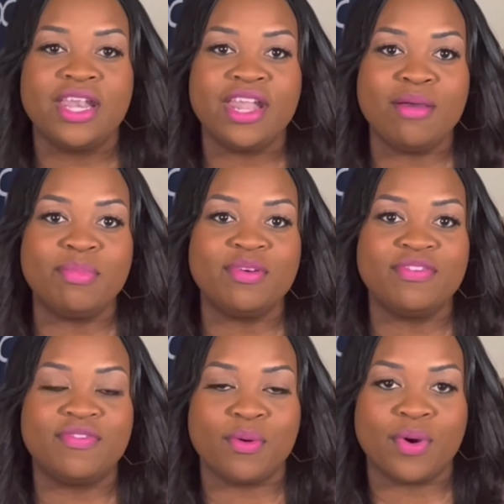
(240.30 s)
Number
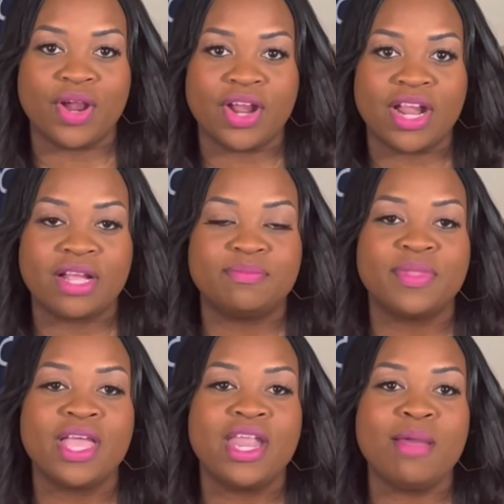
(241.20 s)
four.
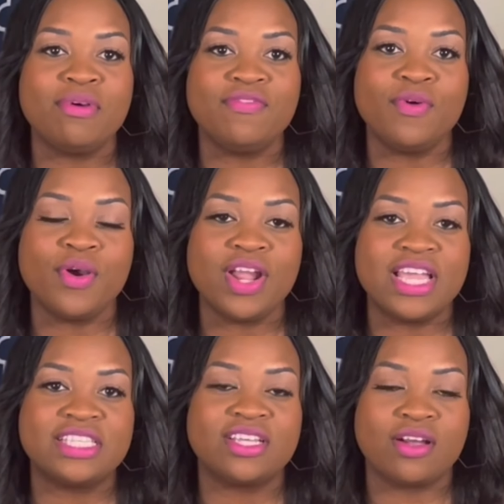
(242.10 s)
Number four
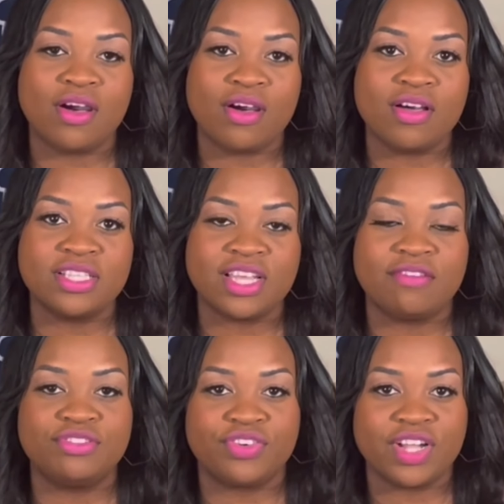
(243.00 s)
is the cost
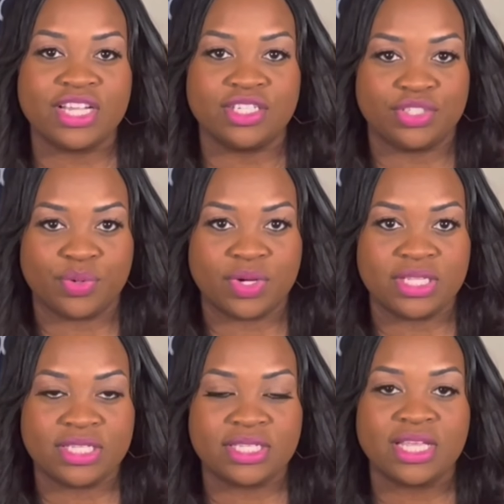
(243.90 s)
of truck
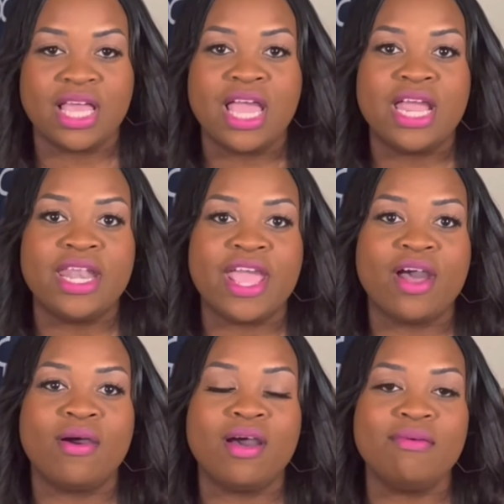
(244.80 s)
insurance.
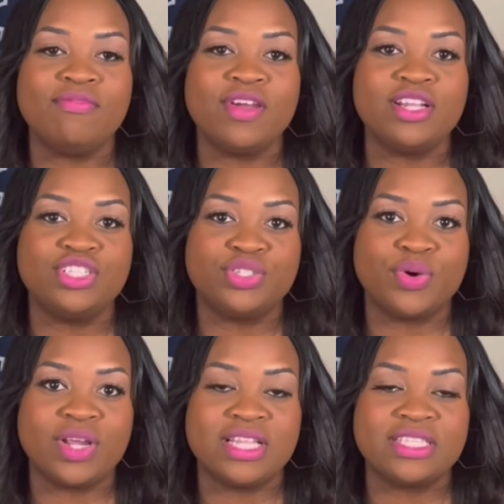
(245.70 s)
Now, upfront
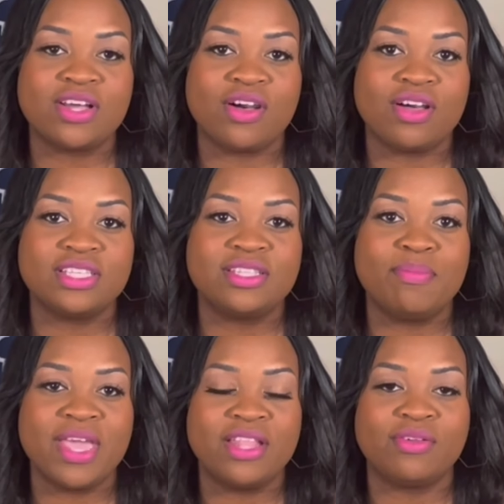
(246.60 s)
insurance costs
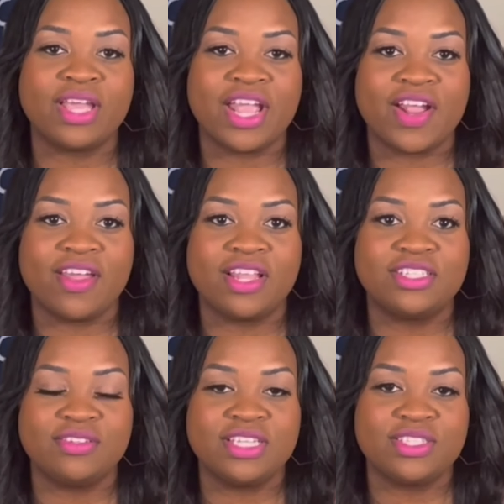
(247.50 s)
depend on the carrier
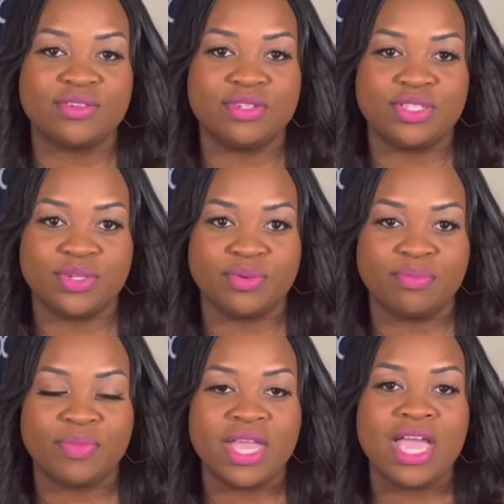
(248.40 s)
that you leased
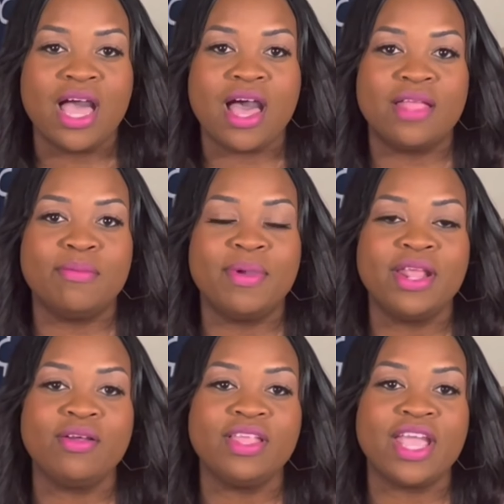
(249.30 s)
onto. Uh,
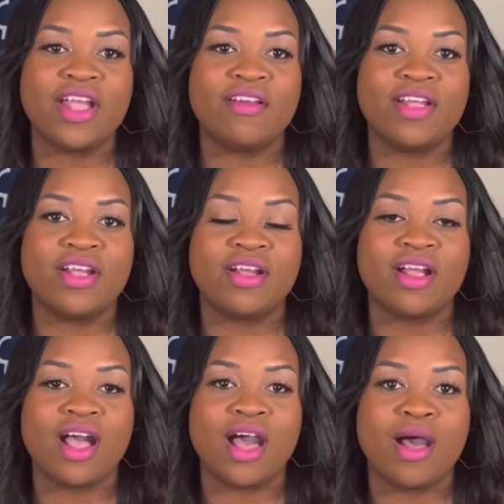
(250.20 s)
depending on the
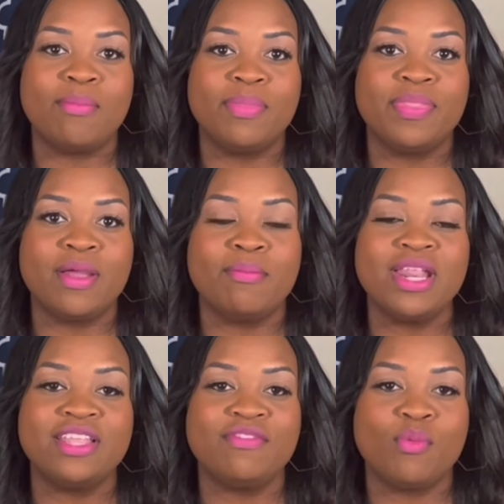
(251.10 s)
carrier, um, there are
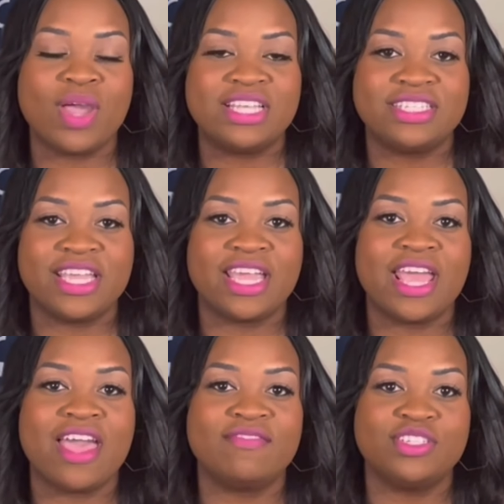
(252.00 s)
many different ways that they
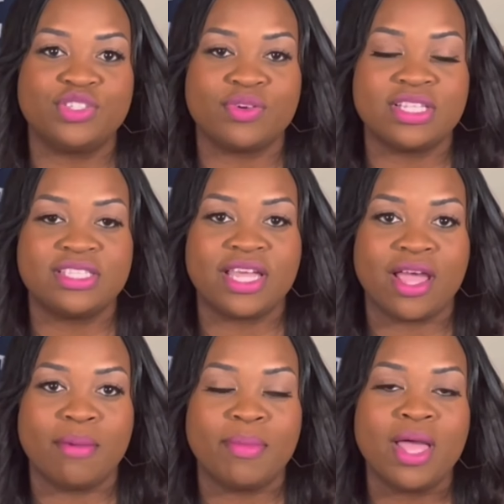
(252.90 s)
can have insurance set
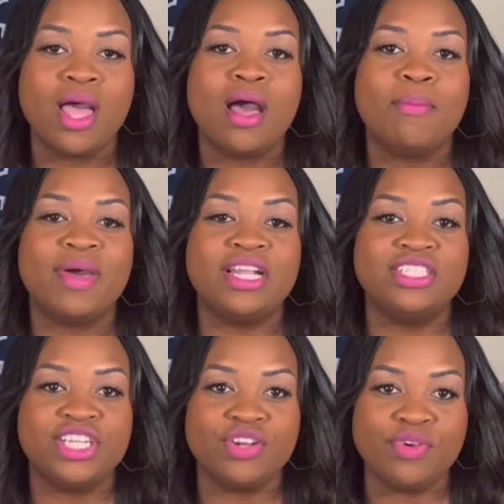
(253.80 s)
up. But
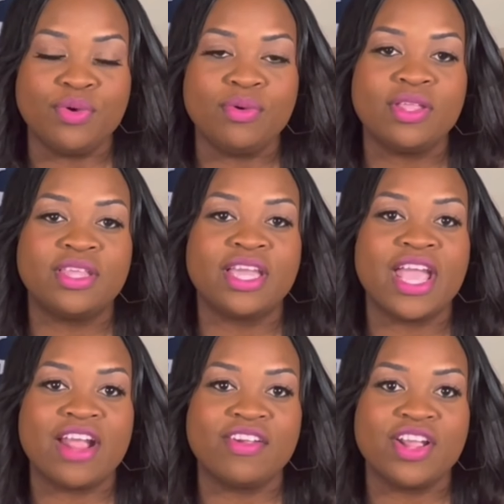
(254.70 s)
in general, the
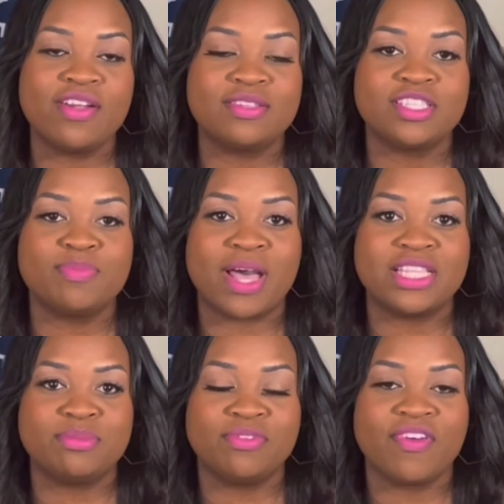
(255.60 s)
carrier is
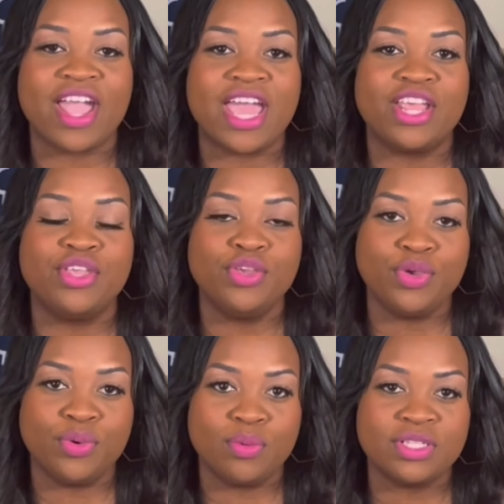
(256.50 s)
responsible for adding
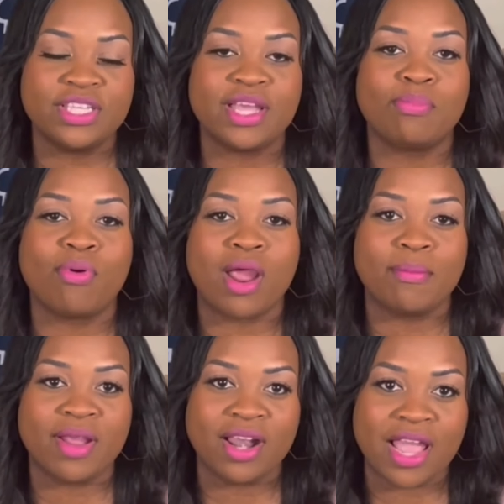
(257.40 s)
you to their
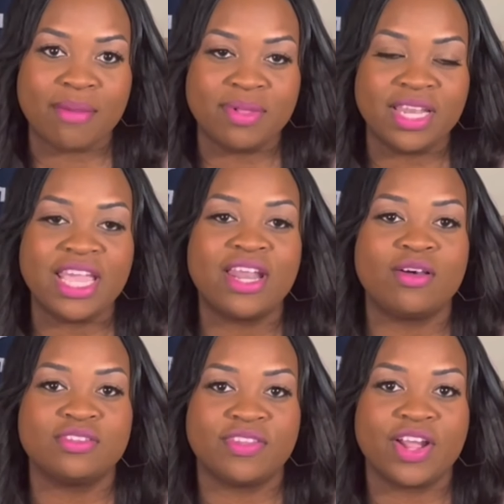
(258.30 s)
primary liability and
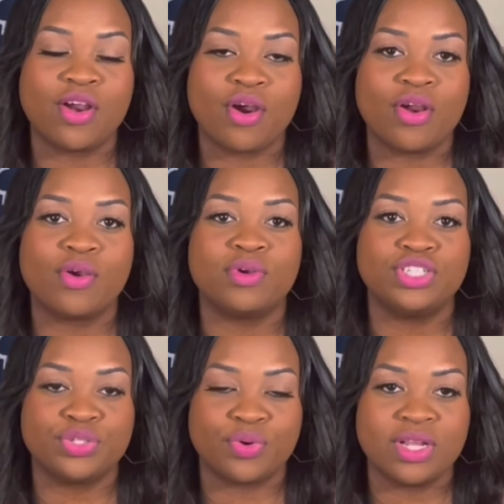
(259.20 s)
also their cargo
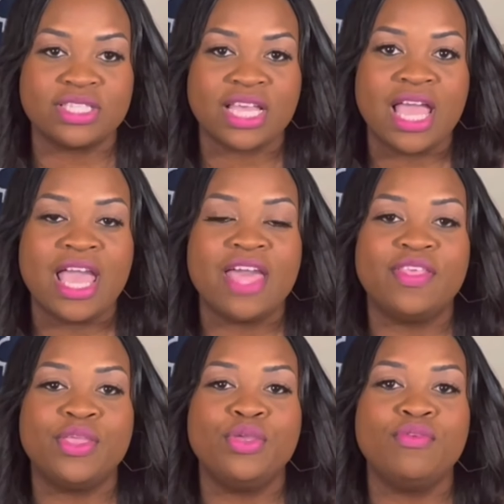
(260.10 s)
insurance. And
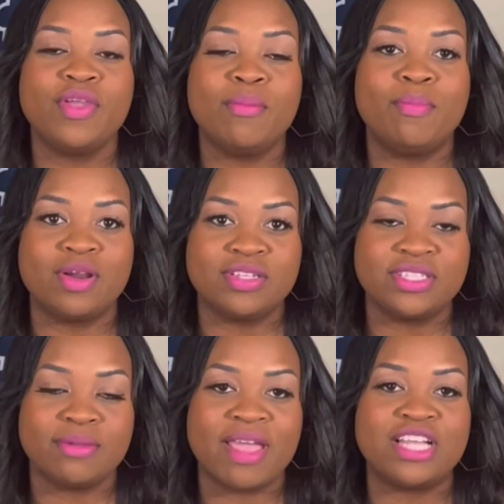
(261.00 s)
then you reimburse
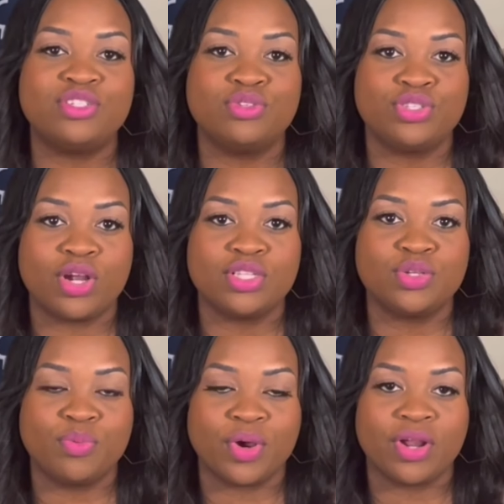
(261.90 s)
them as you start
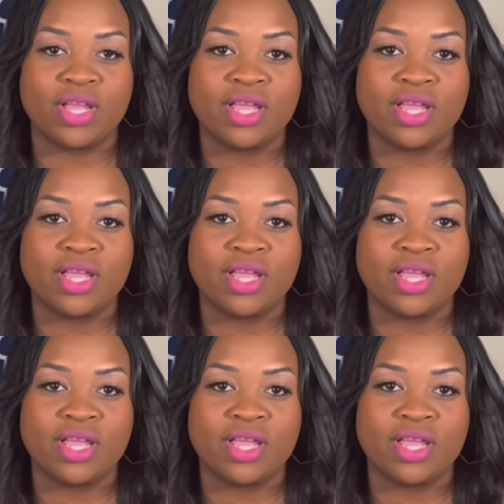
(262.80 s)
to work.